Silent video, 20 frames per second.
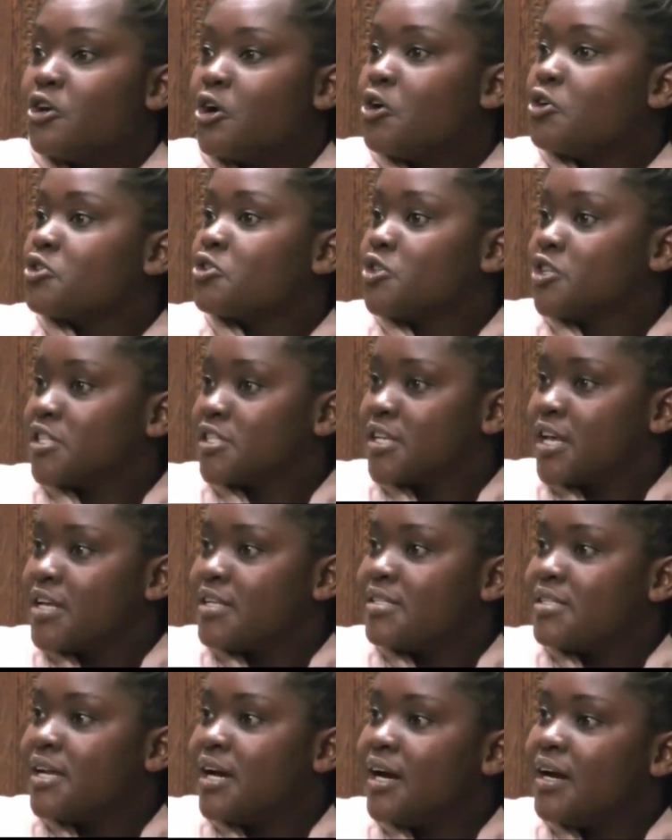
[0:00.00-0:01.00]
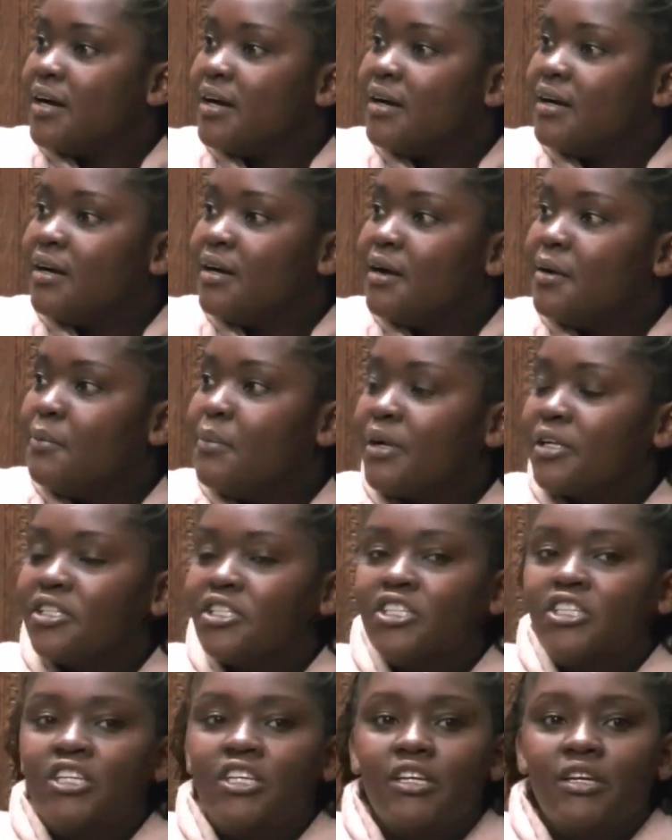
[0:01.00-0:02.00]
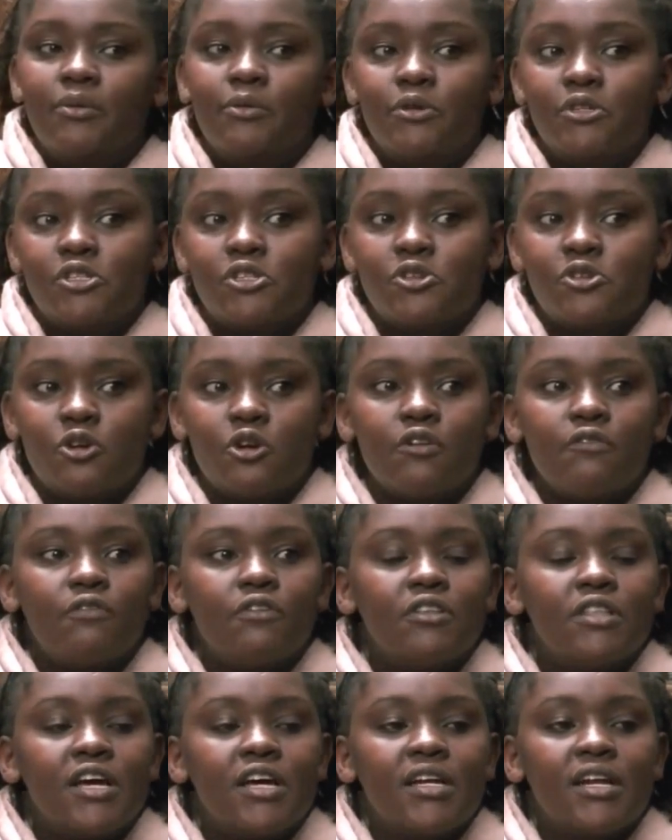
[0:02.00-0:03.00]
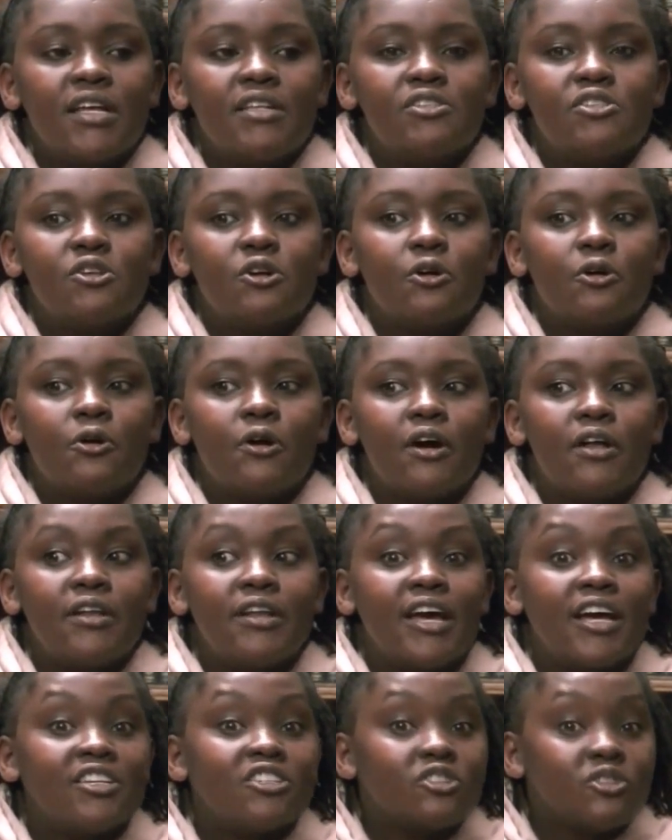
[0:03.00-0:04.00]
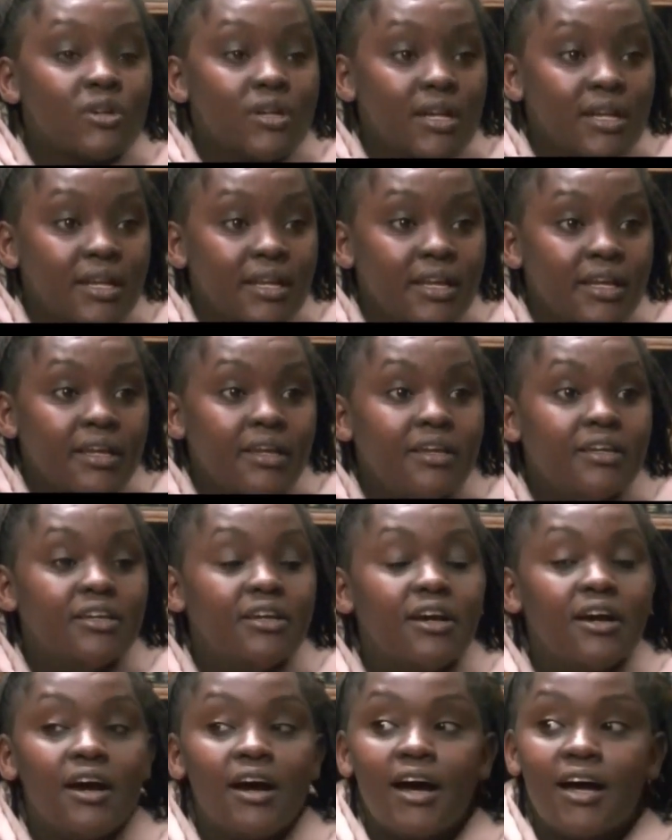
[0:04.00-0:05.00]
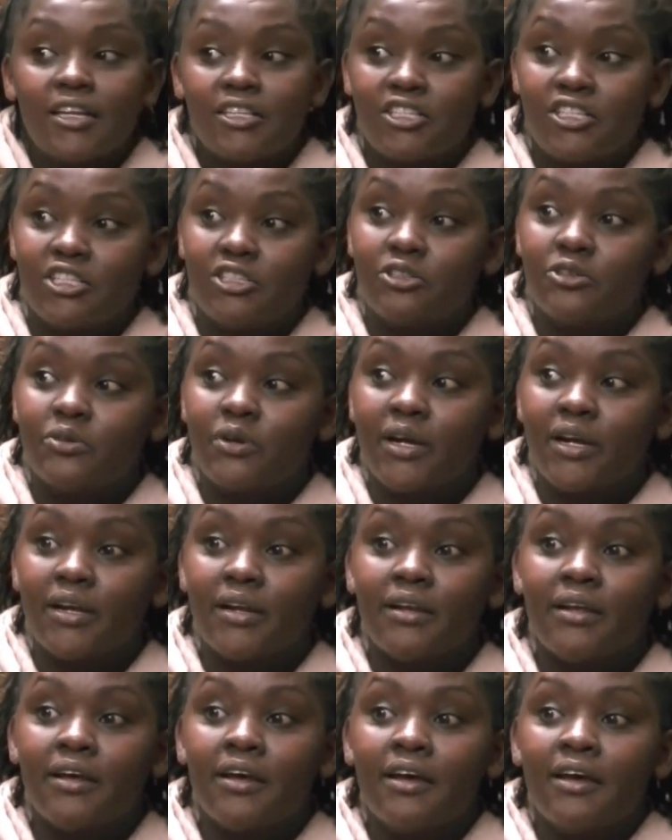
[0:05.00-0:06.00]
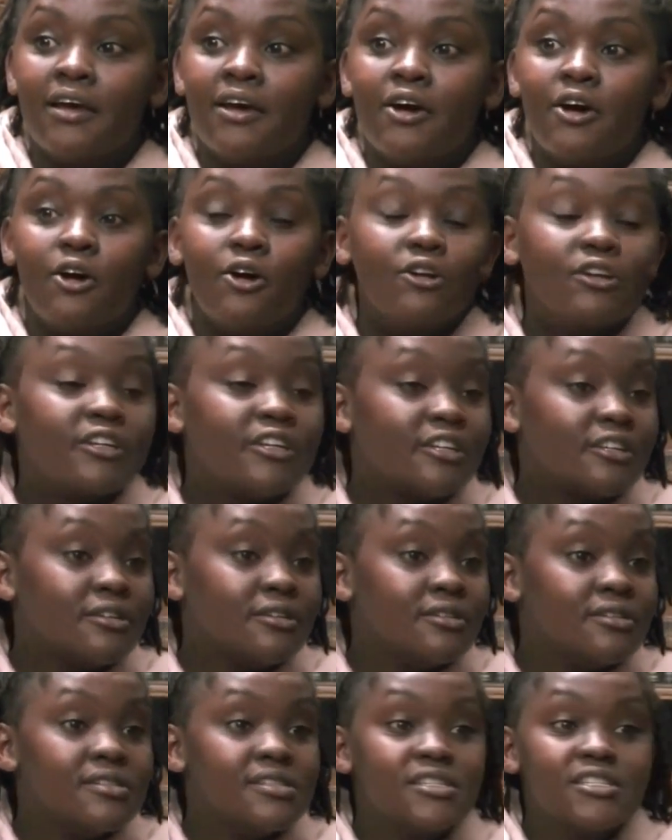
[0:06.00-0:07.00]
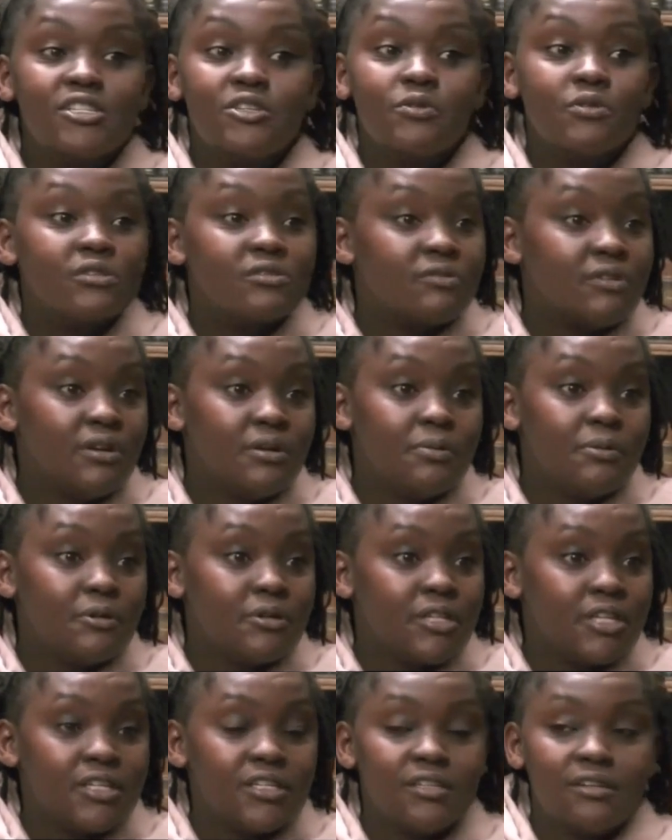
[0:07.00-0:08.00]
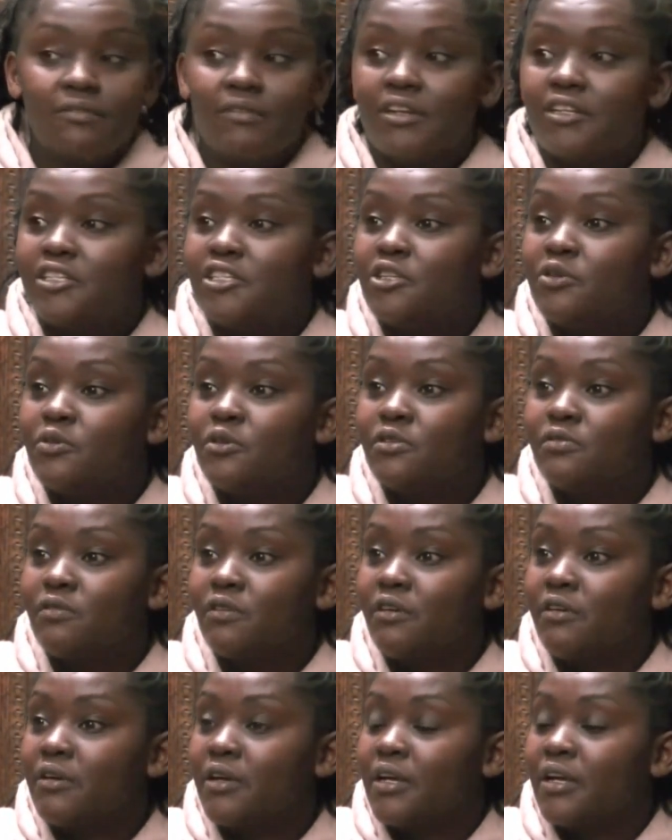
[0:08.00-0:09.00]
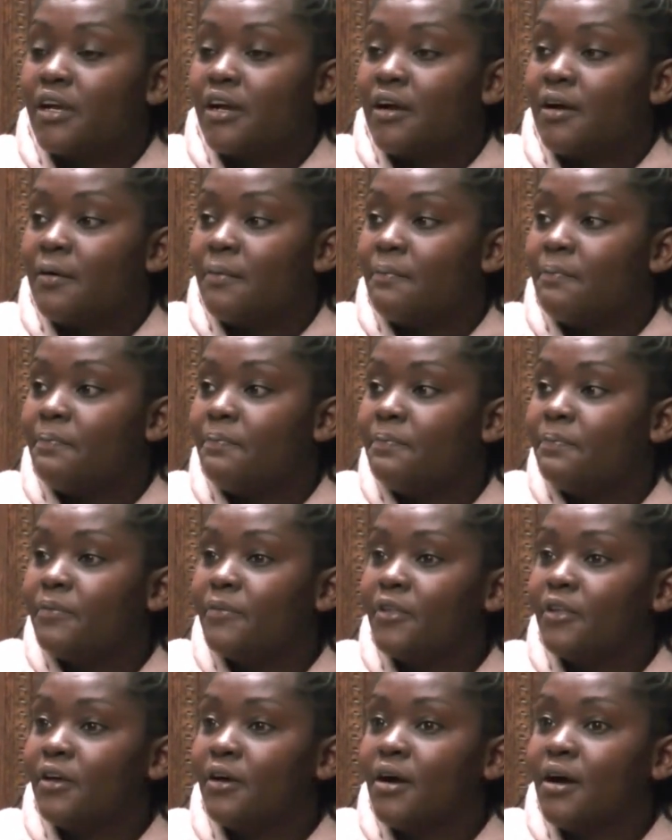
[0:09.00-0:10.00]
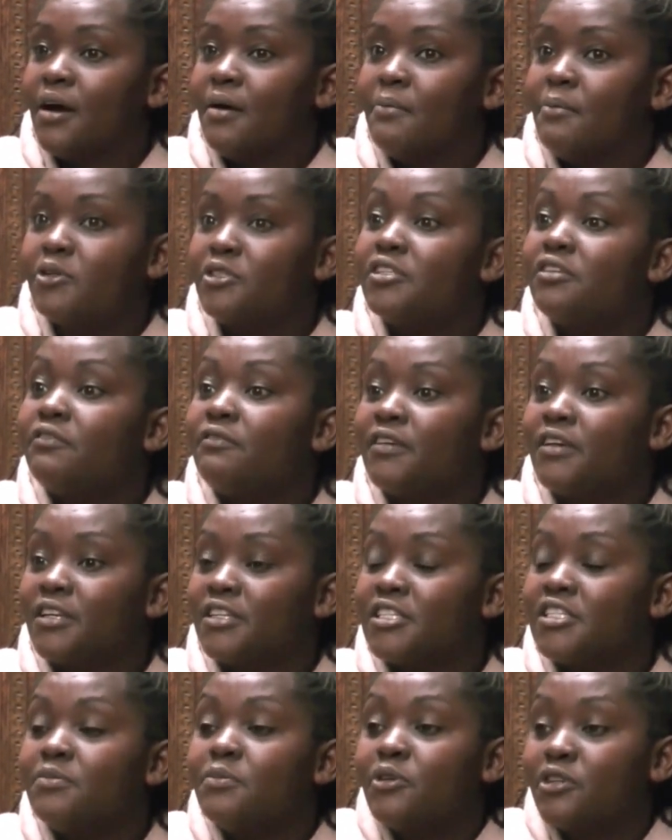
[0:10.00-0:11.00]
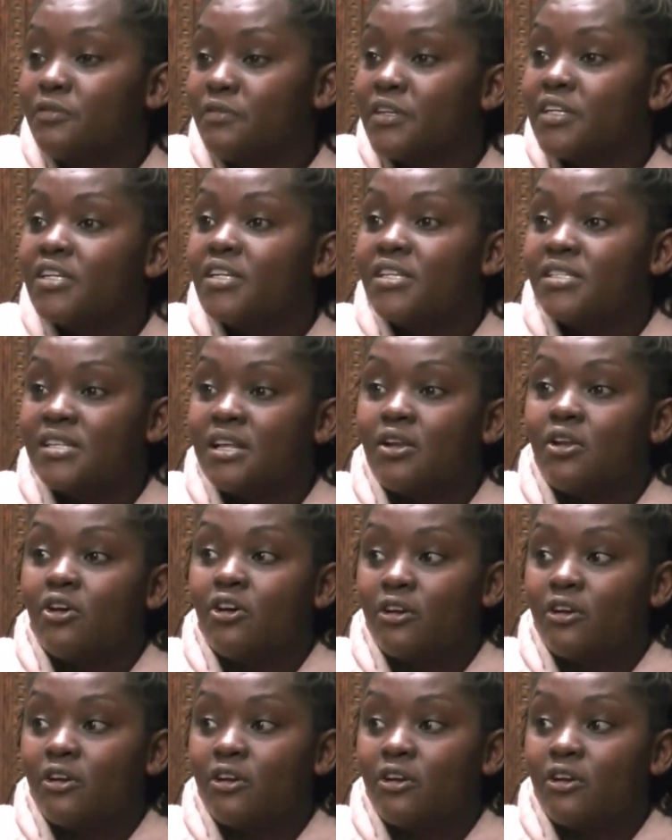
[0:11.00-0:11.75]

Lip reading: ostracized her, but she was strong for that. And so naturally, her children, all girls, she was very protective and she was very motivated us a